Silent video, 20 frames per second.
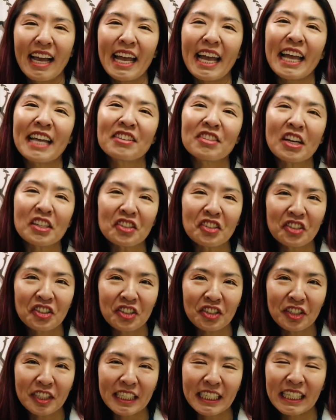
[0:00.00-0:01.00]
Hey, it's Dr.
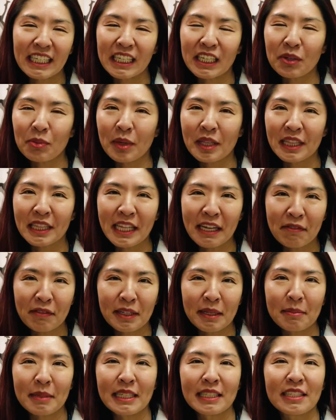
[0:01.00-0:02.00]
Shirley here with Level
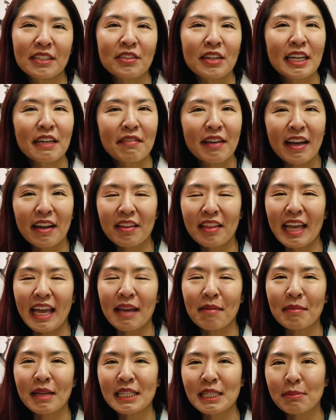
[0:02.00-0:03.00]
Up Integrative Health
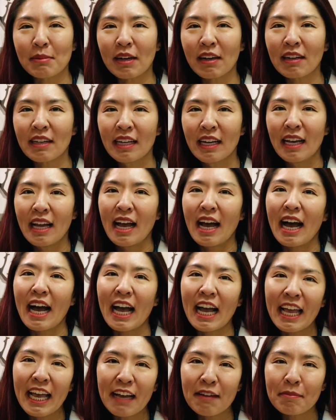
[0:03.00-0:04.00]
and MedSpa.
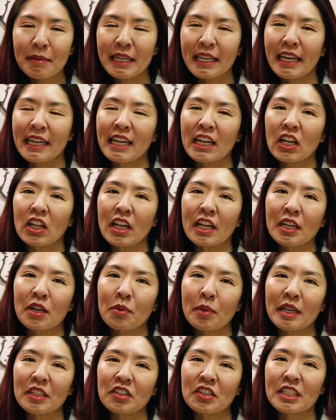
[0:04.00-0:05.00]
I have been getting a lot of
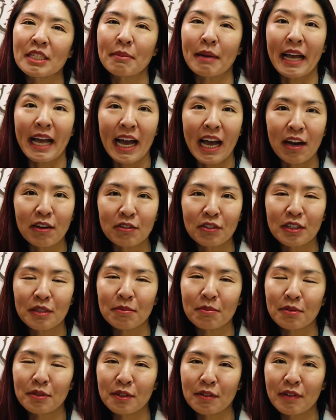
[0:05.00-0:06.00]
questions about how to
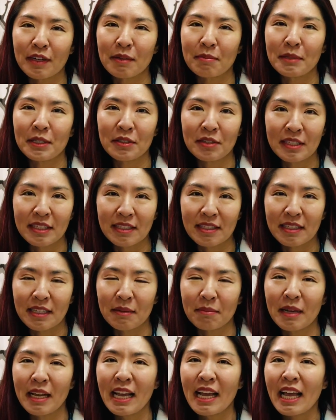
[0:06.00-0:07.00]
improve our immune
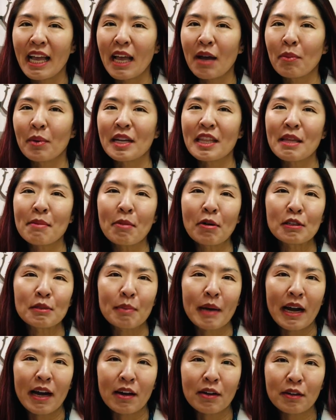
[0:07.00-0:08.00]
system. And one of the most
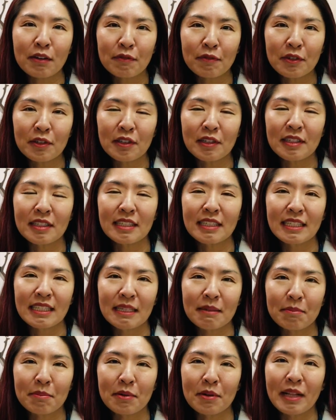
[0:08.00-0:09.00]
powerful,
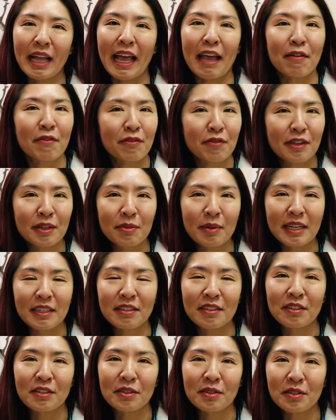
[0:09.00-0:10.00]
simple, and free ways
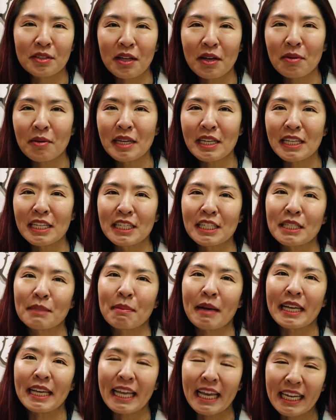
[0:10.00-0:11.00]
to do so is
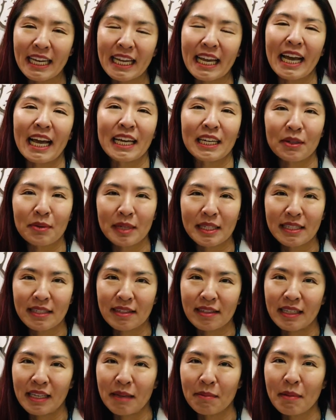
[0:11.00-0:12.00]
by getting adequate
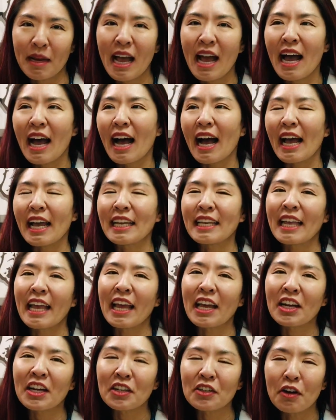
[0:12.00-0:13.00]
sleep. I
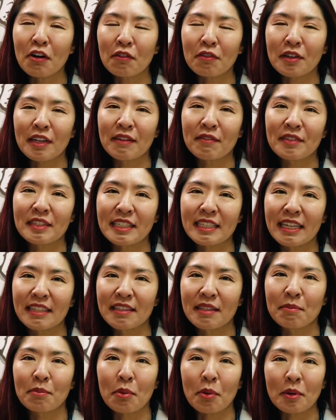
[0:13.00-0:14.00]
cannot overemphasize
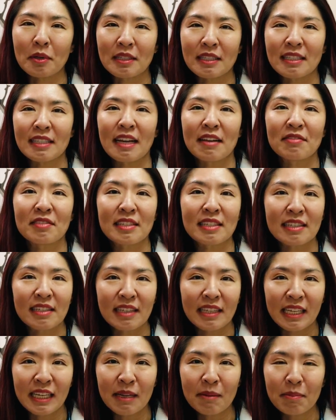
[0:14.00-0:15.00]
the importance of
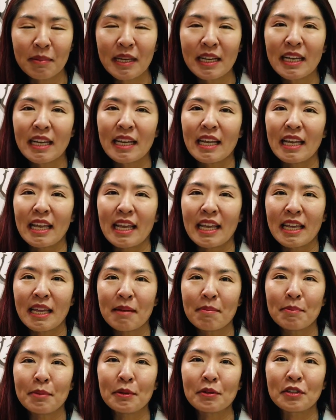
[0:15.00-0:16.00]
sleep
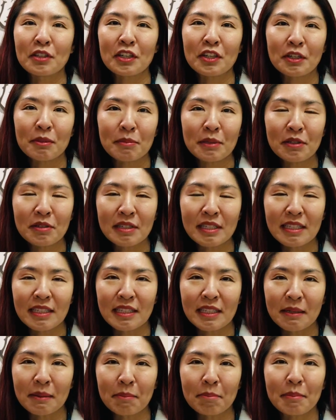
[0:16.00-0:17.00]
in boosting your immune
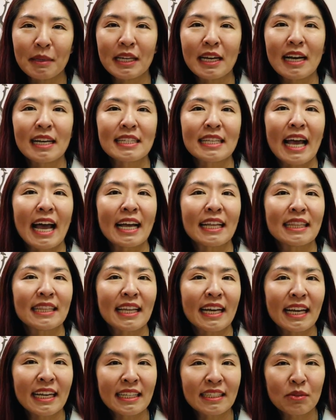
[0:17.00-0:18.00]
system, because at
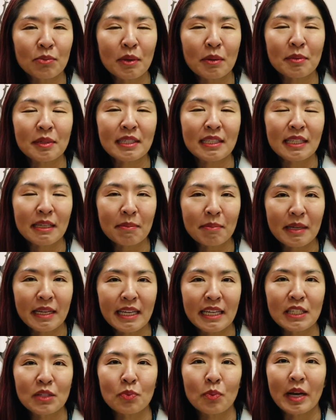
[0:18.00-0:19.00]
night when we're
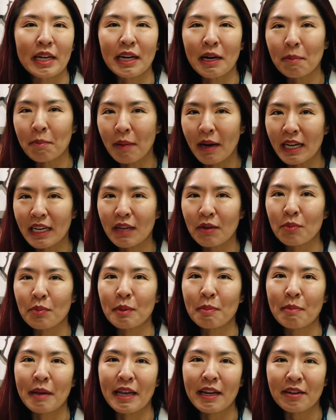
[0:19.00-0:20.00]
sleeping is when our body
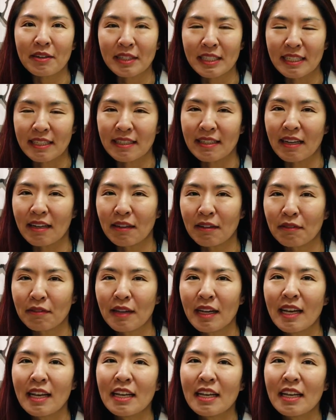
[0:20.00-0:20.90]
repairs itself.